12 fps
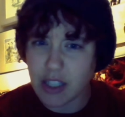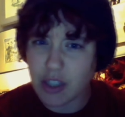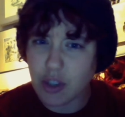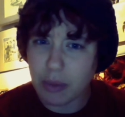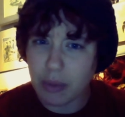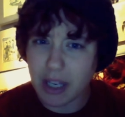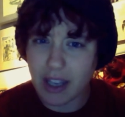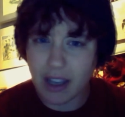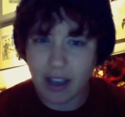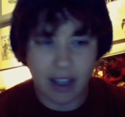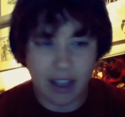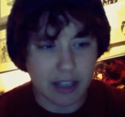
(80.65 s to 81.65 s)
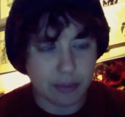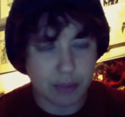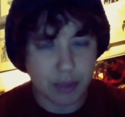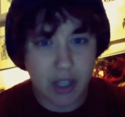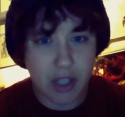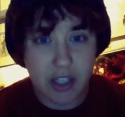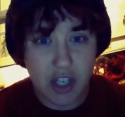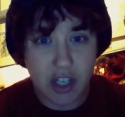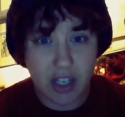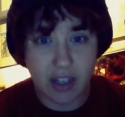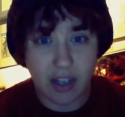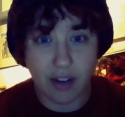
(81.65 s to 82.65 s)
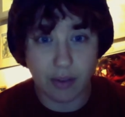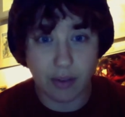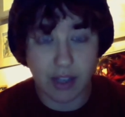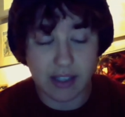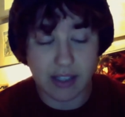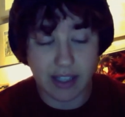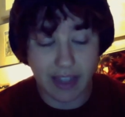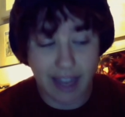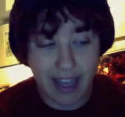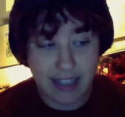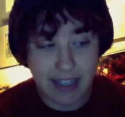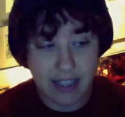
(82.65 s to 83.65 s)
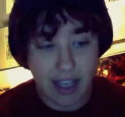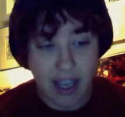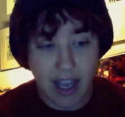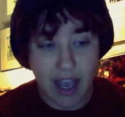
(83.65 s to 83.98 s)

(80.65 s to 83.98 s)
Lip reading: digital media and production and other things like that,